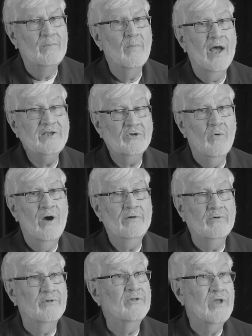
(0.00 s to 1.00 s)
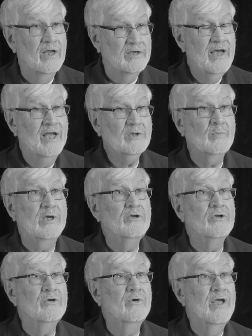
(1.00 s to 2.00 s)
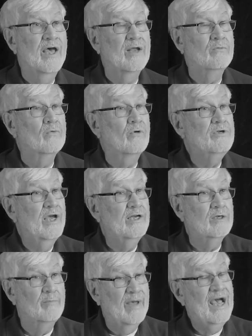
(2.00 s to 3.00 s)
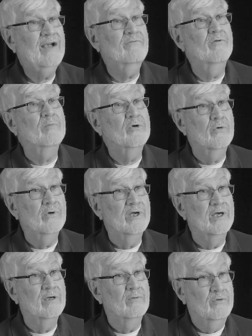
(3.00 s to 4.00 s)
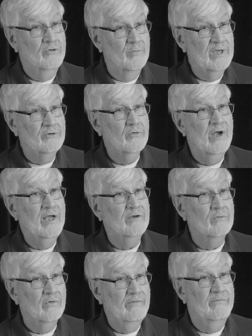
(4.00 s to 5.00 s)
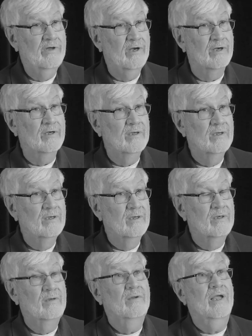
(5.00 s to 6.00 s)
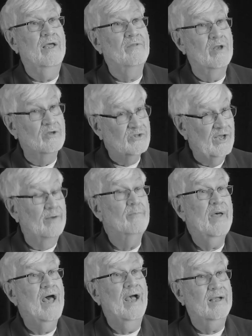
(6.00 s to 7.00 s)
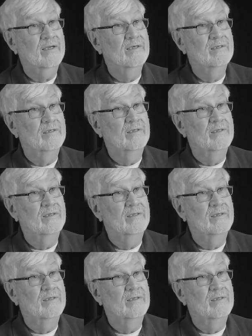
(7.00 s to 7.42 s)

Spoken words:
my squadron that they attached me to had rotated back from Korea to be trained and refitted and then sent back.